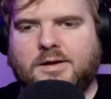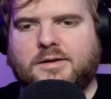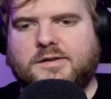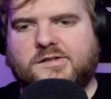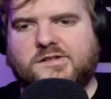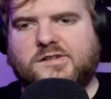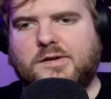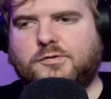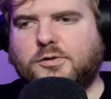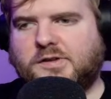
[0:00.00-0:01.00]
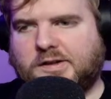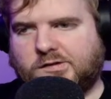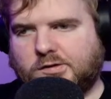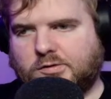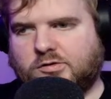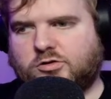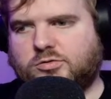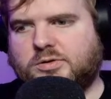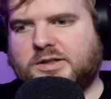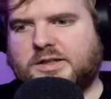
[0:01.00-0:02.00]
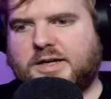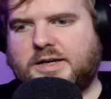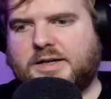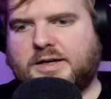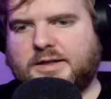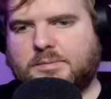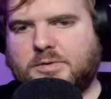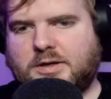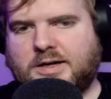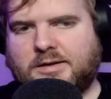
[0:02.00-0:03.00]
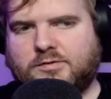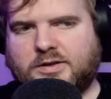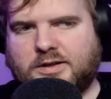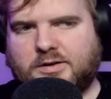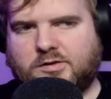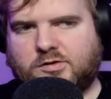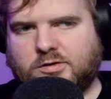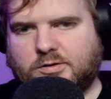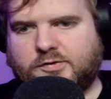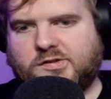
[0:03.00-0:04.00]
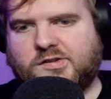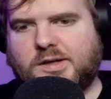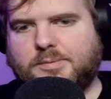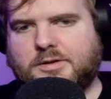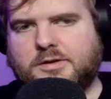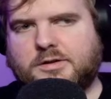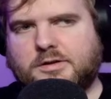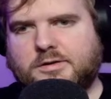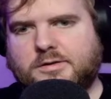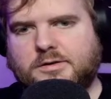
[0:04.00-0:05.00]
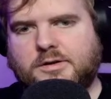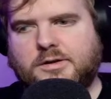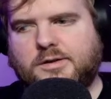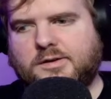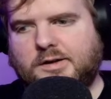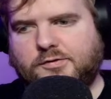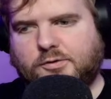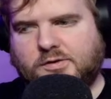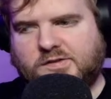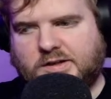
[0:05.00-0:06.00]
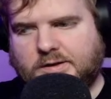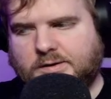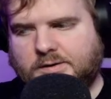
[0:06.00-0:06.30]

This is day 14, so try hack me advent of cyber, day 14.